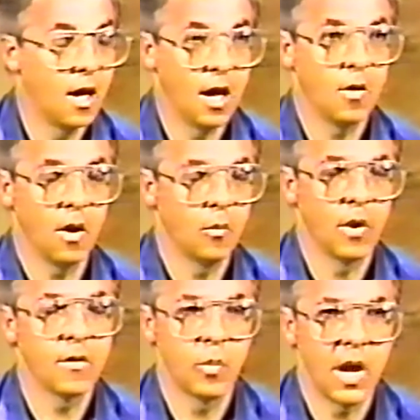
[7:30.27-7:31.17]
And
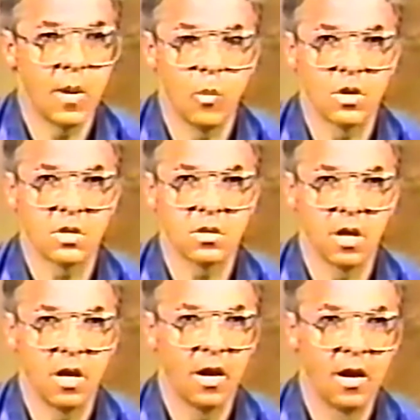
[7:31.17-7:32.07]
Brother Branham was
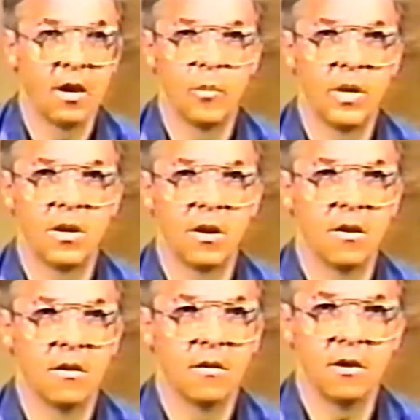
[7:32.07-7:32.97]
a little bit,
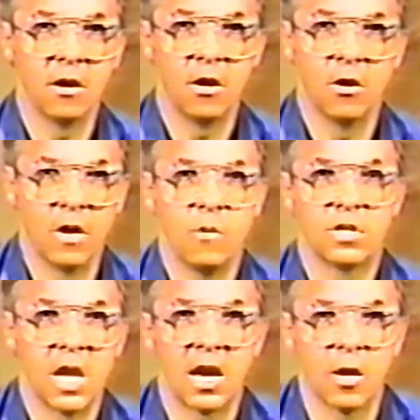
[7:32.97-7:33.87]
you know, he was
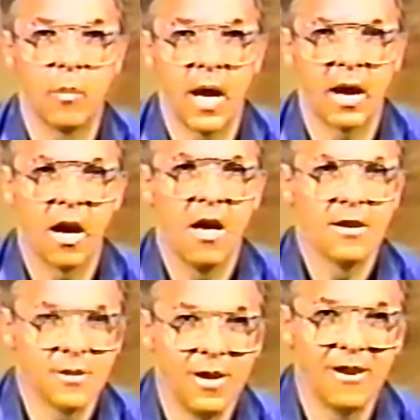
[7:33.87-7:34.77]
taken back.
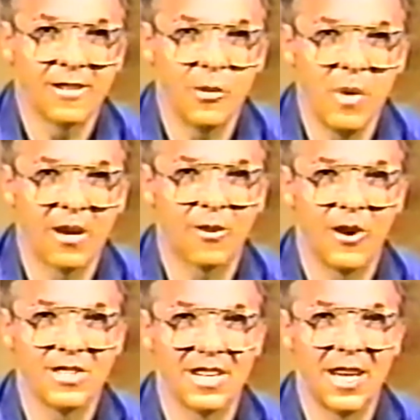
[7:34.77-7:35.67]
So he looked at me
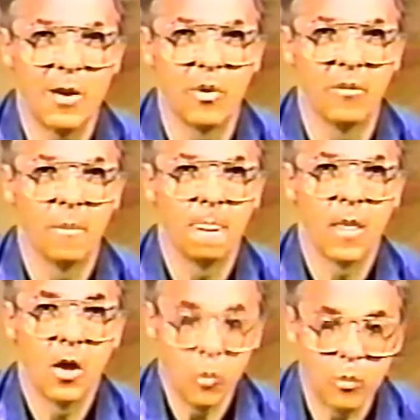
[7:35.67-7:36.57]
across the table.
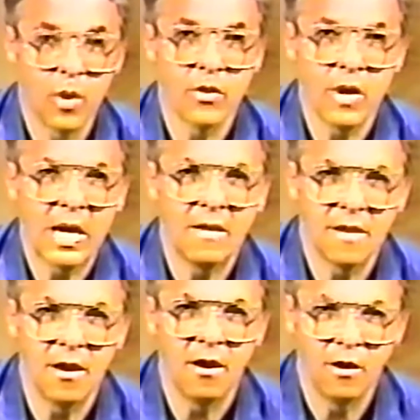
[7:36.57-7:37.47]
Brother Eddie, he
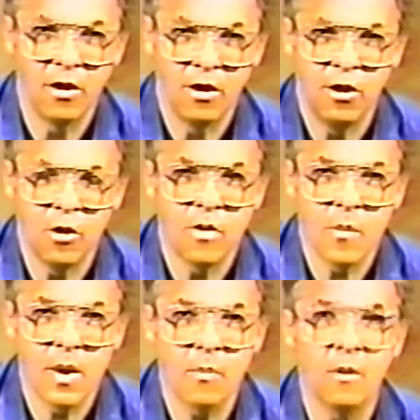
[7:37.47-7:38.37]
said, do you
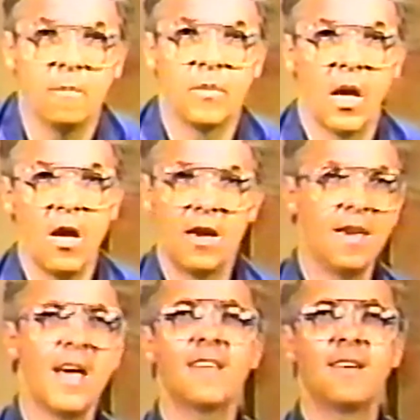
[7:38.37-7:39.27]
remember?
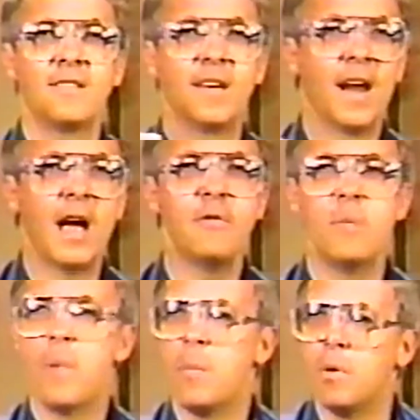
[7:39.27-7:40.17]
Yes, I said, I
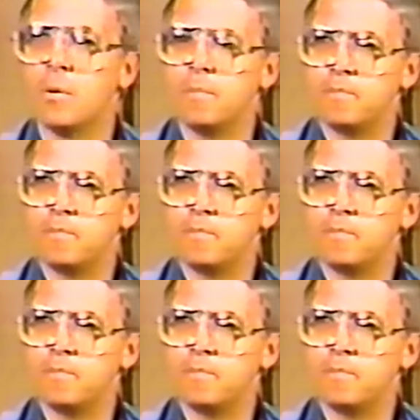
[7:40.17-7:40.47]
remember.